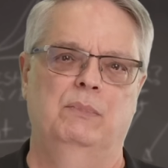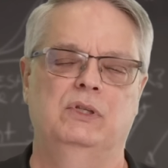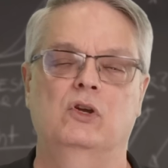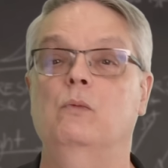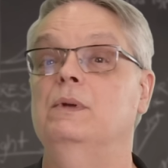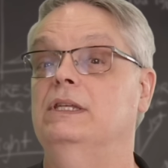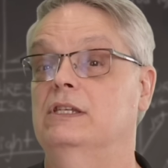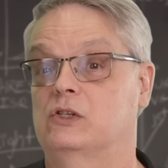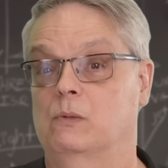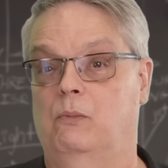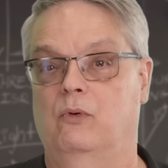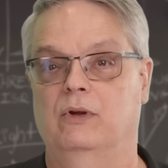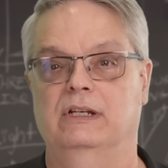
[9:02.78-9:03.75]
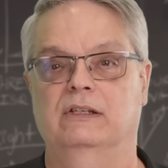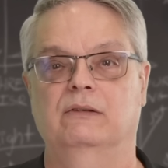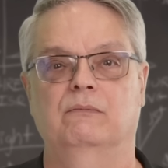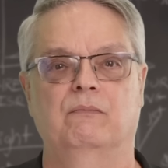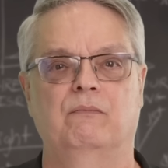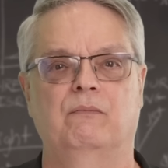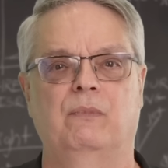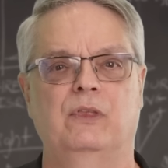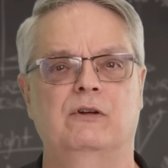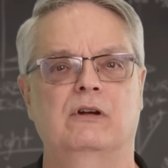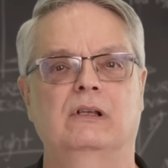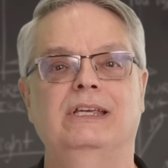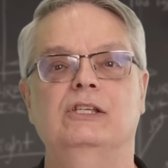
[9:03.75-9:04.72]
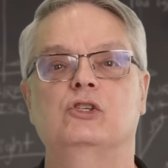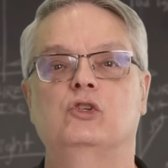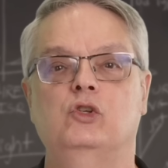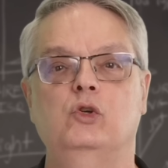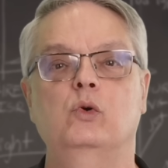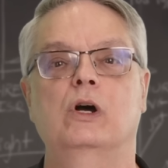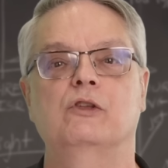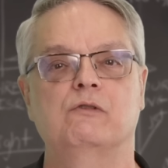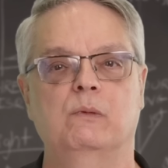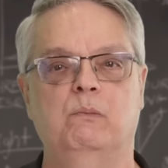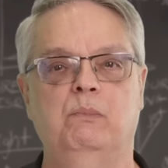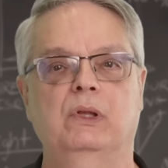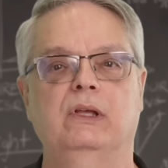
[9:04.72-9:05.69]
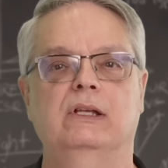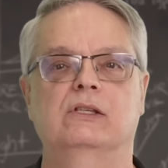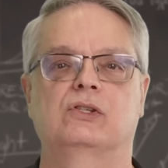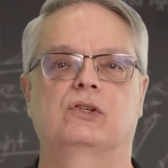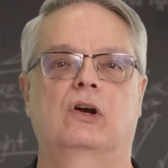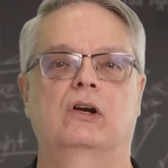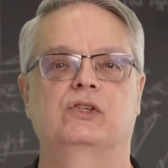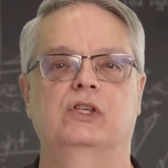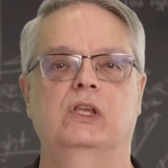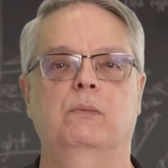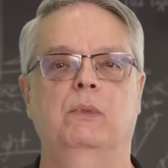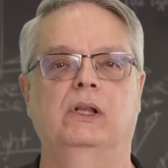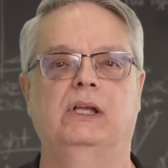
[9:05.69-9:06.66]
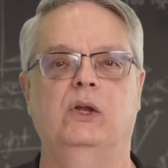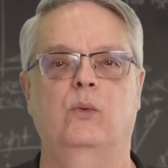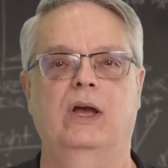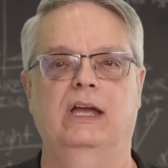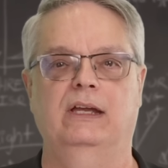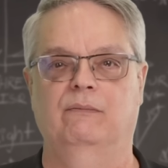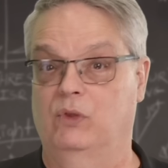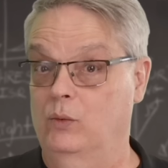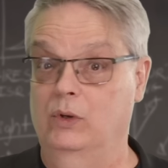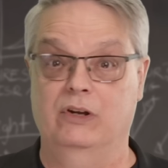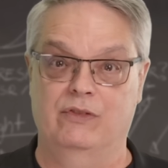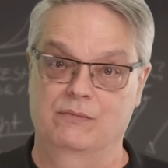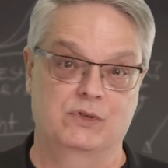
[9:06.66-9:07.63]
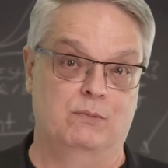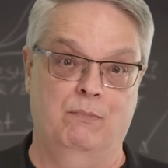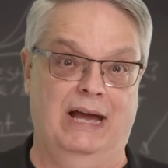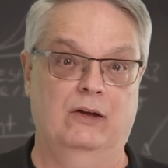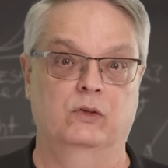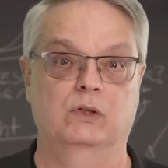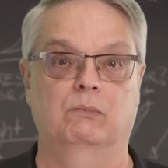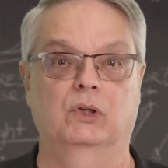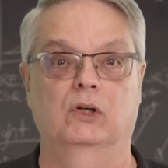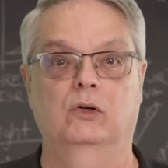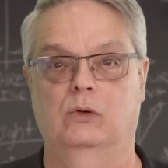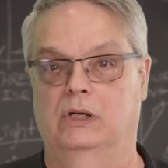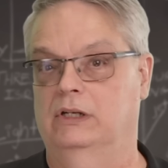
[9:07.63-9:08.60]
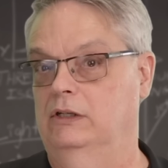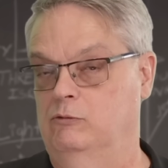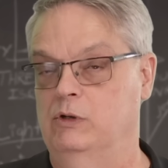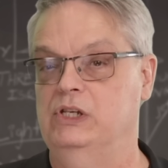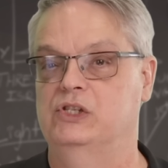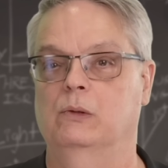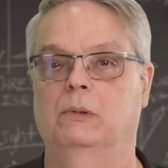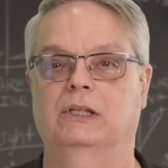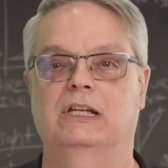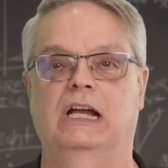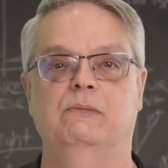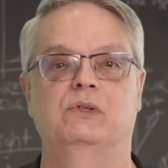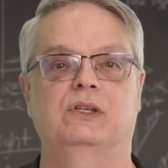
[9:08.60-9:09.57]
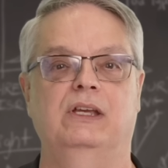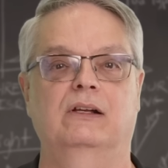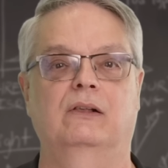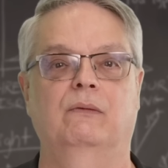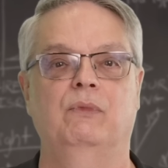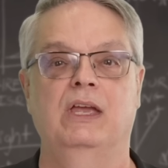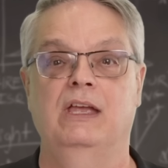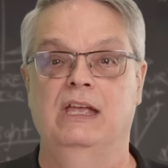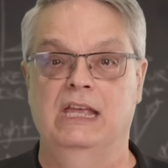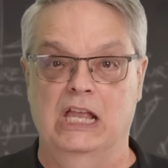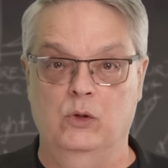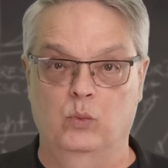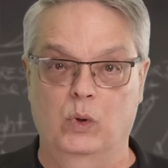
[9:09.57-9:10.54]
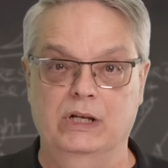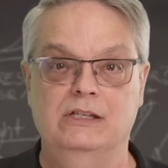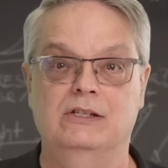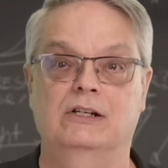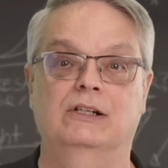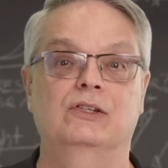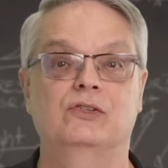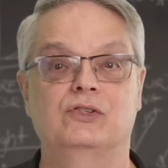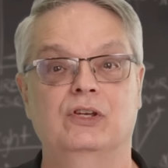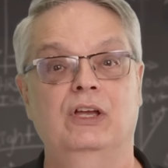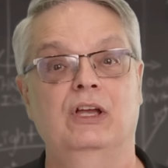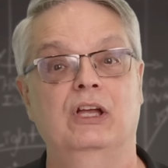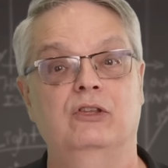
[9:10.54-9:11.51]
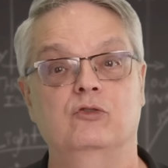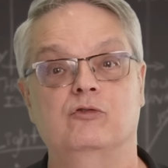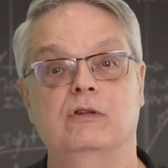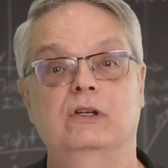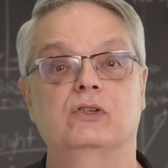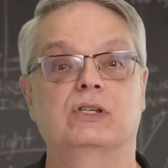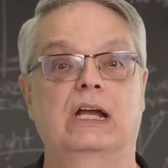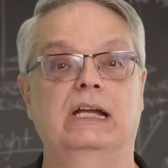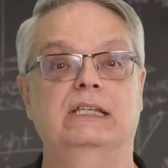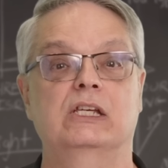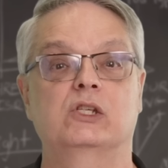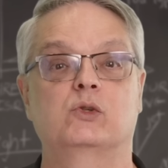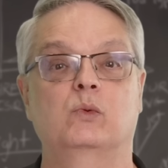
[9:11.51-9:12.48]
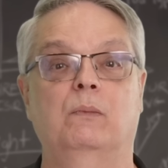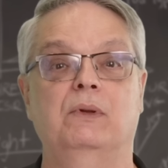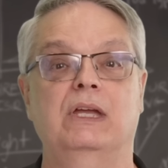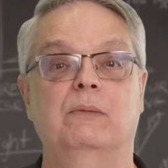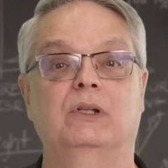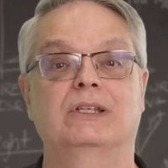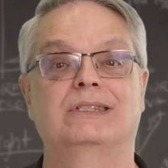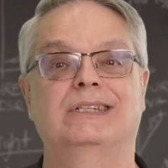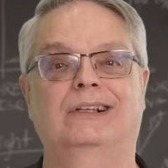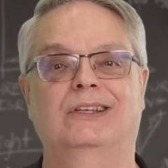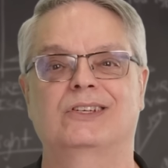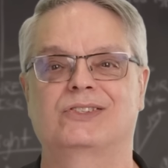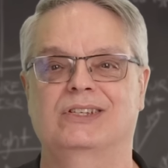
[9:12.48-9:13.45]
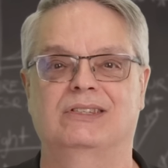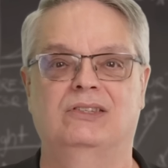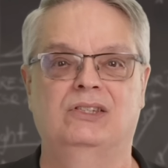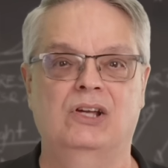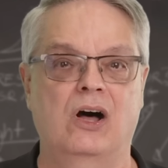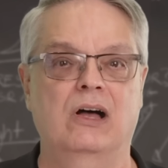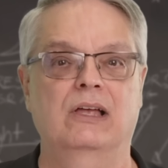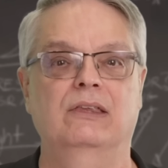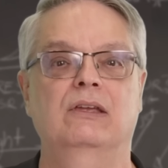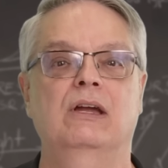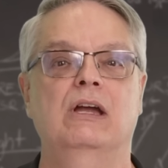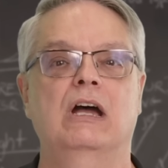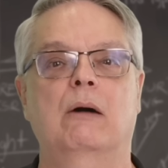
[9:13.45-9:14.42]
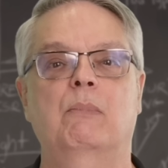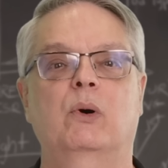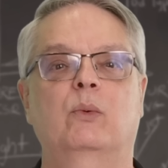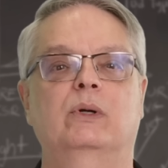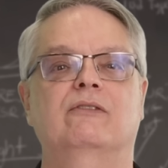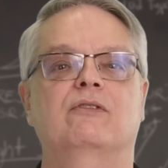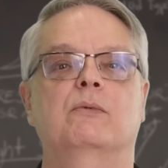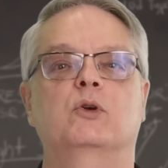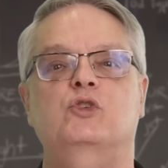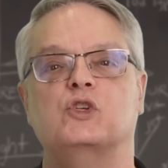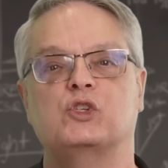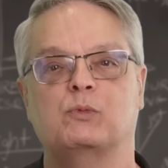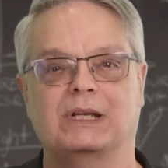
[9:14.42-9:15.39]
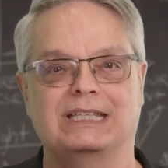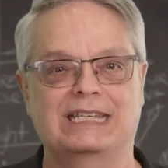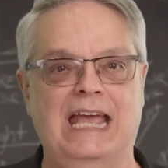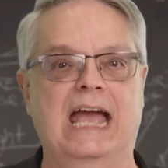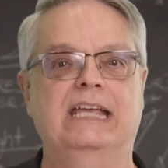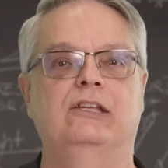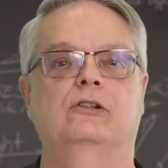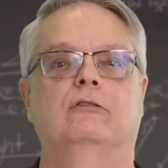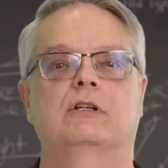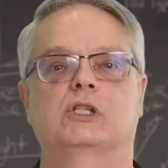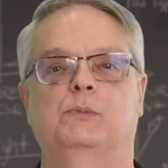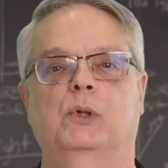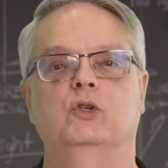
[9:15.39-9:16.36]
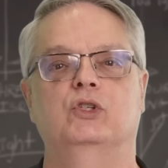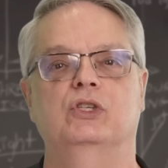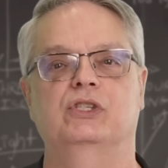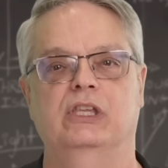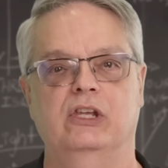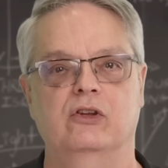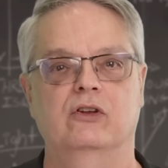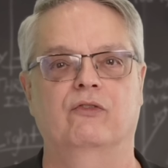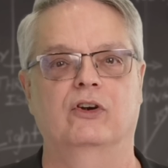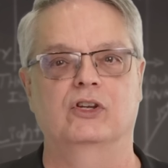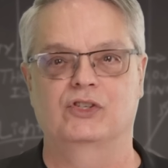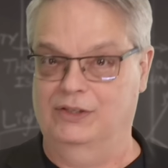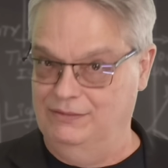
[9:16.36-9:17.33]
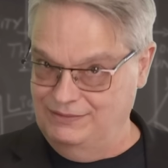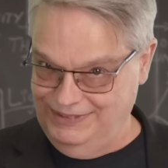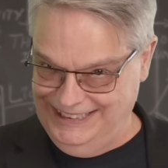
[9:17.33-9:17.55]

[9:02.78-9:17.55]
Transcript: But don't be disappointed. There are at least two hundred billion stars in the Milky Way. One of them is bound to blow on a reasonable timescale. And when it does, neutrino scientists will be able to tell us a ton about one of the most spectacular explosions in the universe.